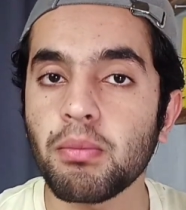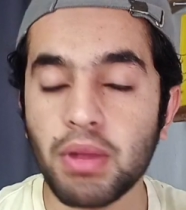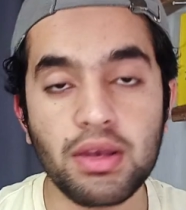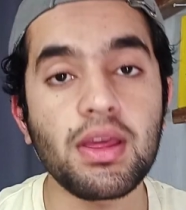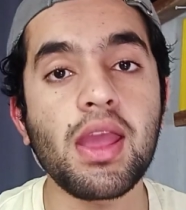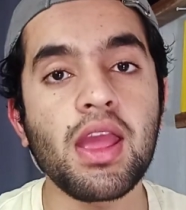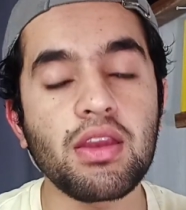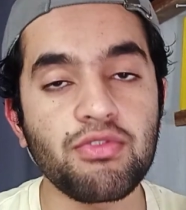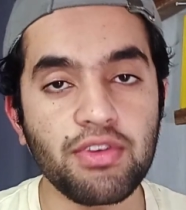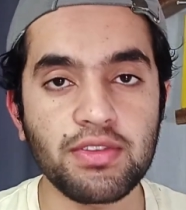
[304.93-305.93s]
But
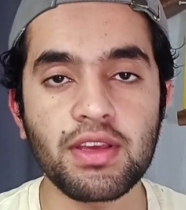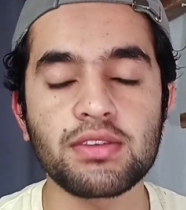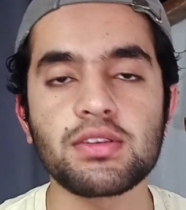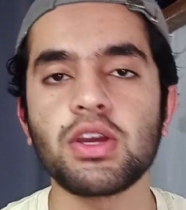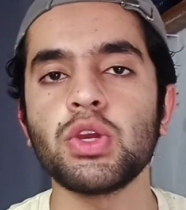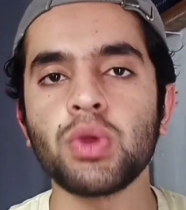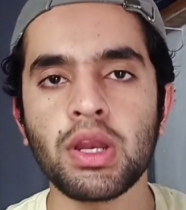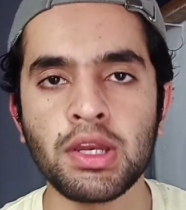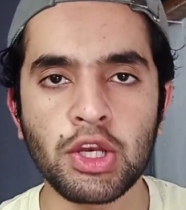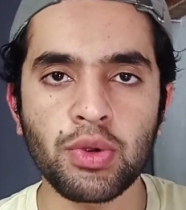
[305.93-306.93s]
in physics, you
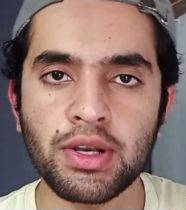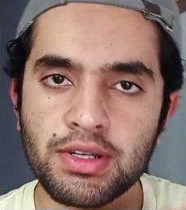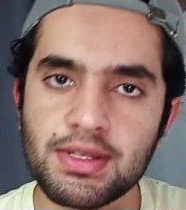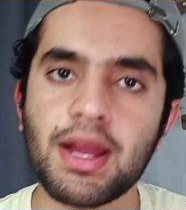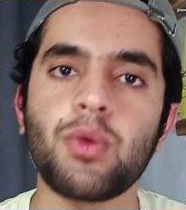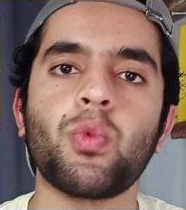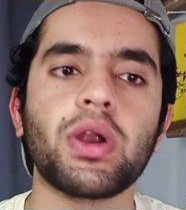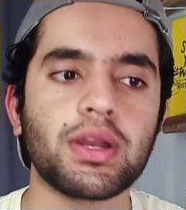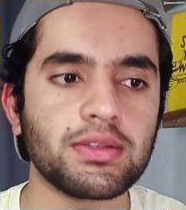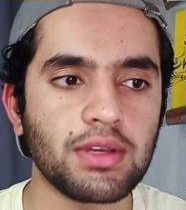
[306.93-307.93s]
really need to understand
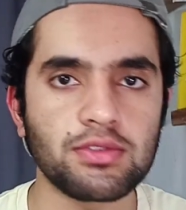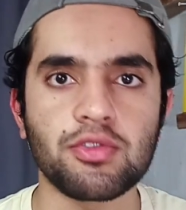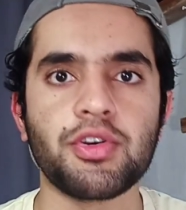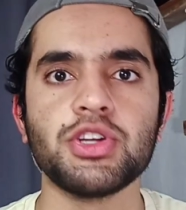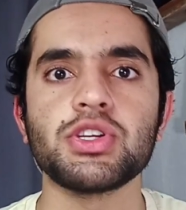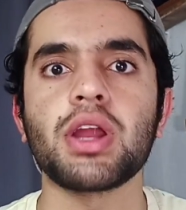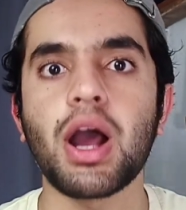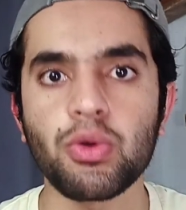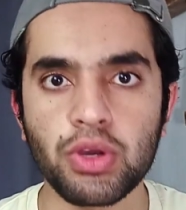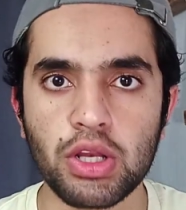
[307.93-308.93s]
what is acceleration,
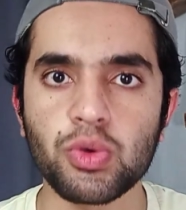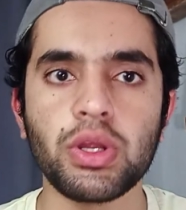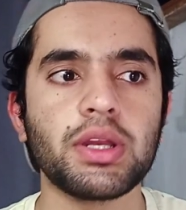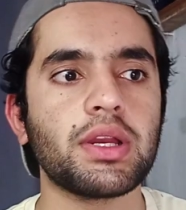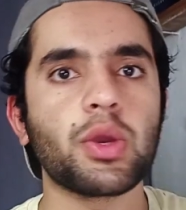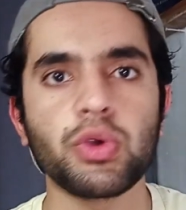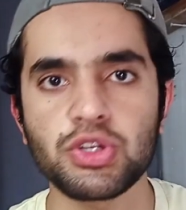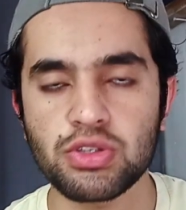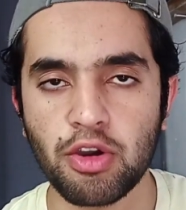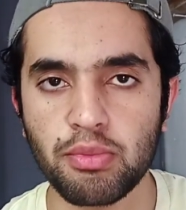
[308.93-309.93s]
how to calculate it,
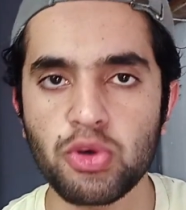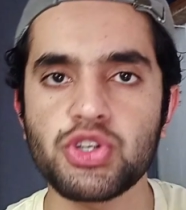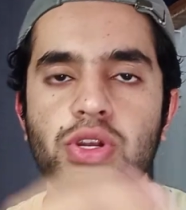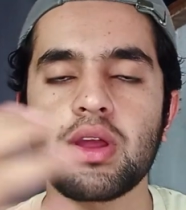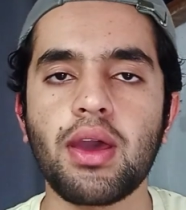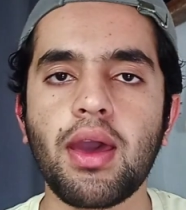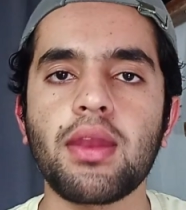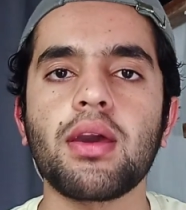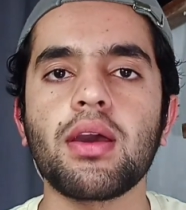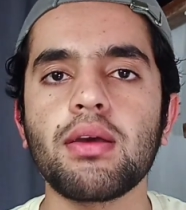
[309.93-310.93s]
equations of motion,
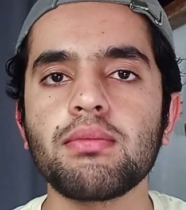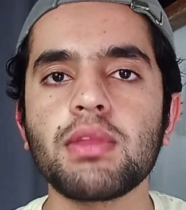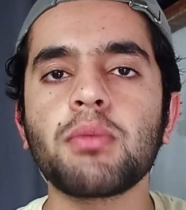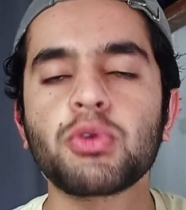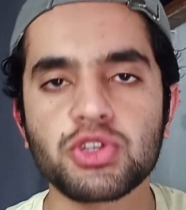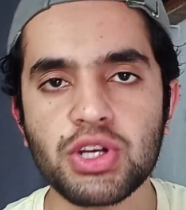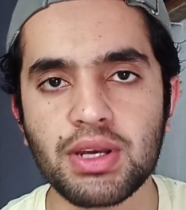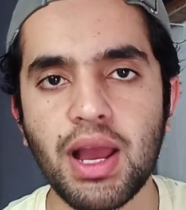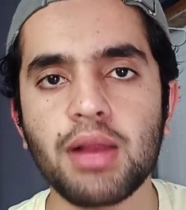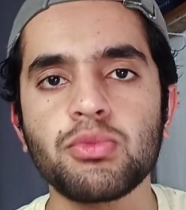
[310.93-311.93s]
and the
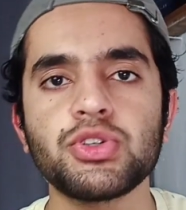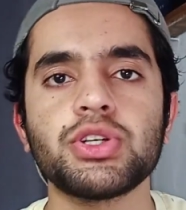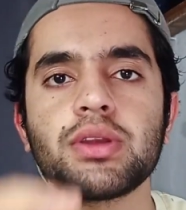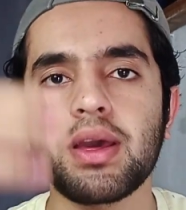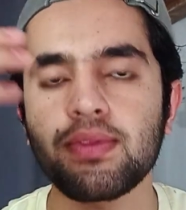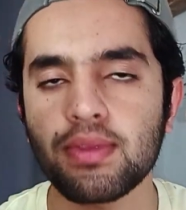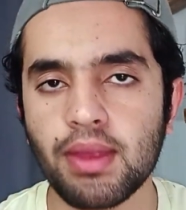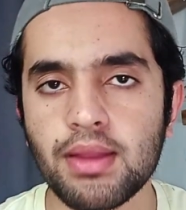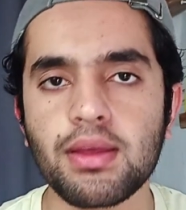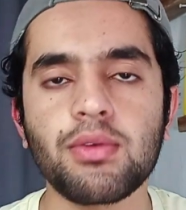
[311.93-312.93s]
projectile motion, and
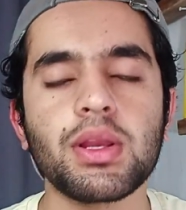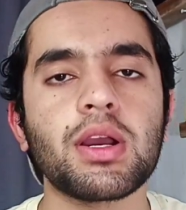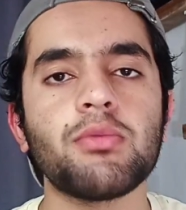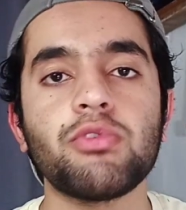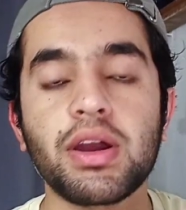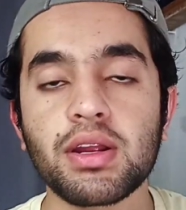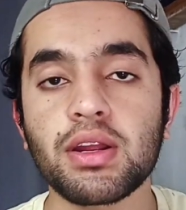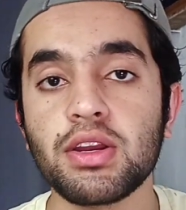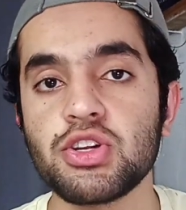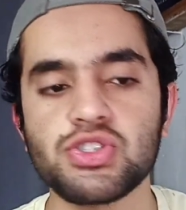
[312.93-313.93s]
then there will come work
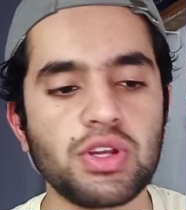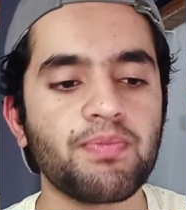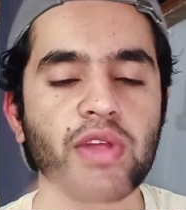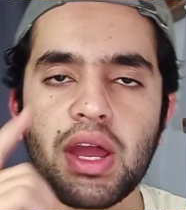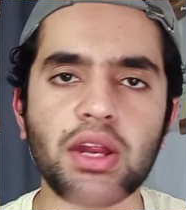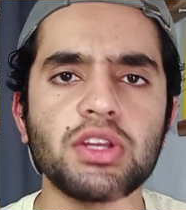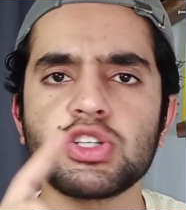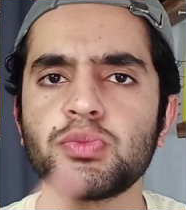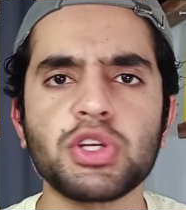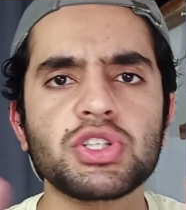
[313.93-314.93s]
energy, kinetic
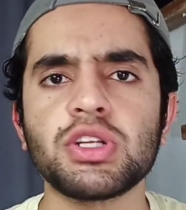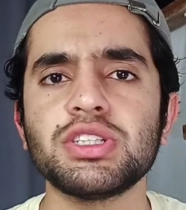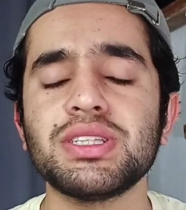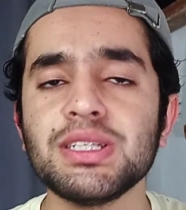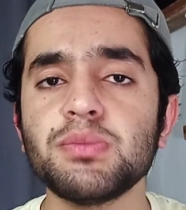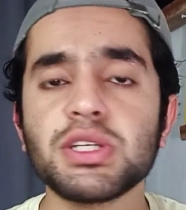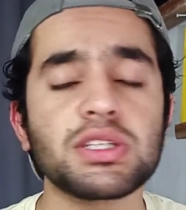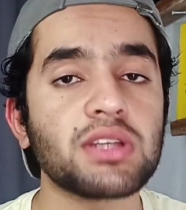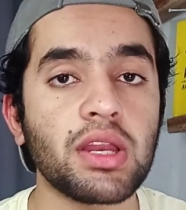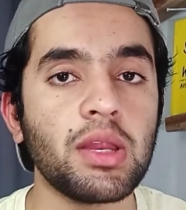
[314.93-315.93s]
energy, potential energy. These
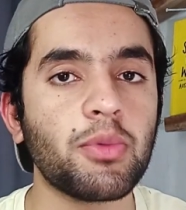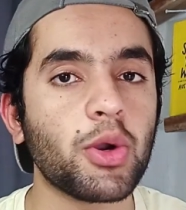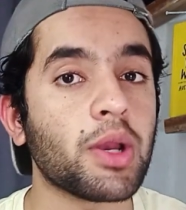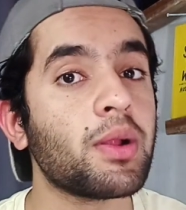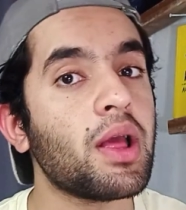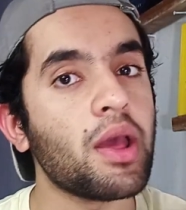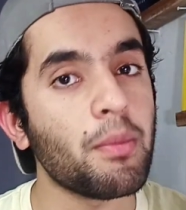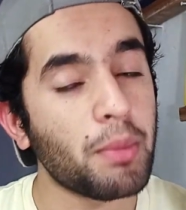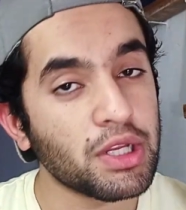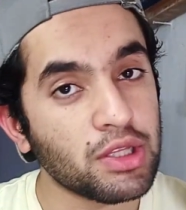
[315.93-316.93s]
basics are really important.
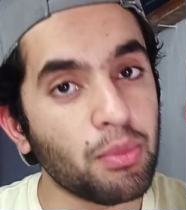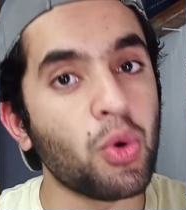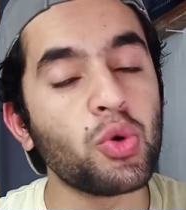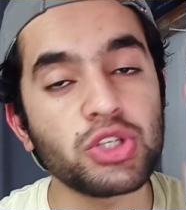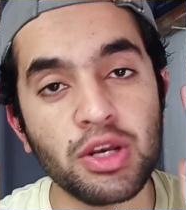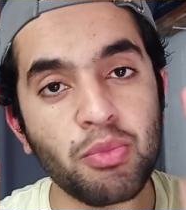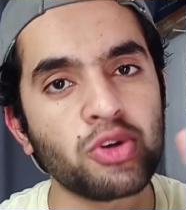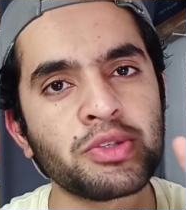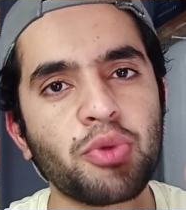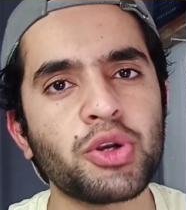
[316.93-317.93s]
But the most
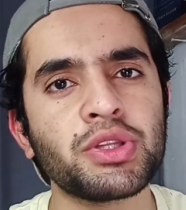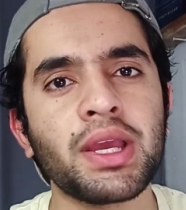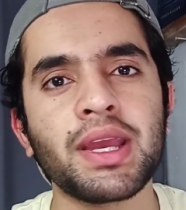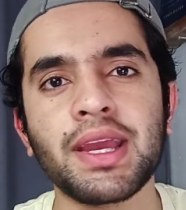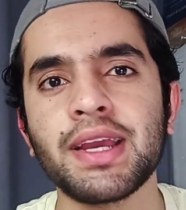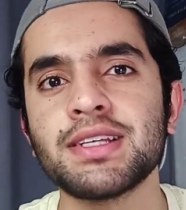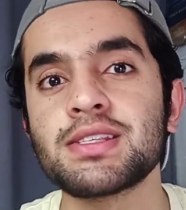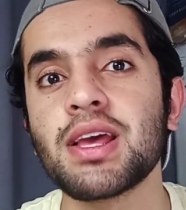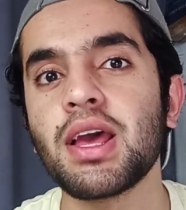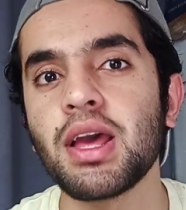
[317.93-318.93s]
important thing
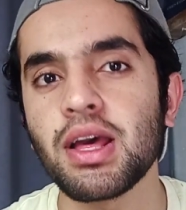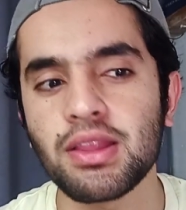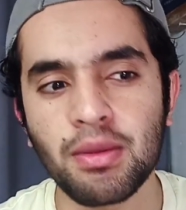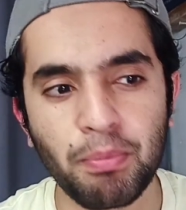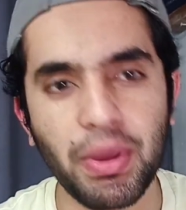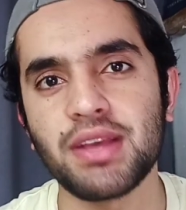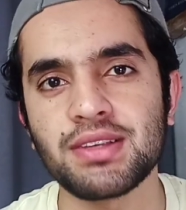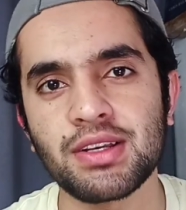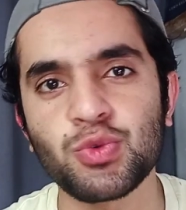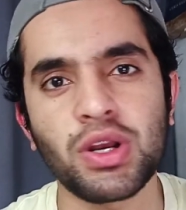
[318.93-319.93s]
is the
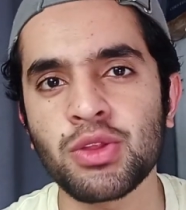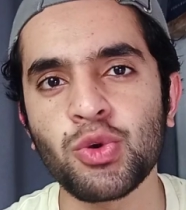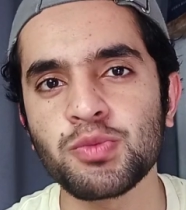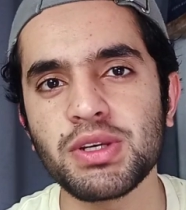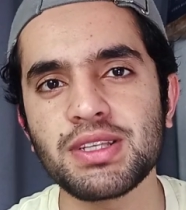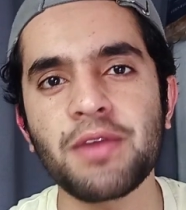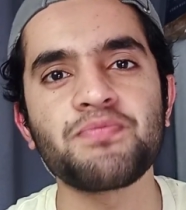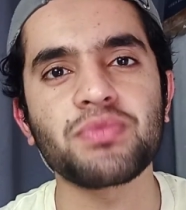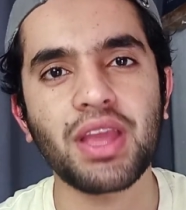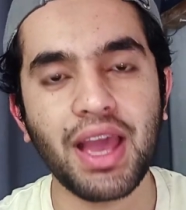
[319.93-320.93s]
basics. What are those basics?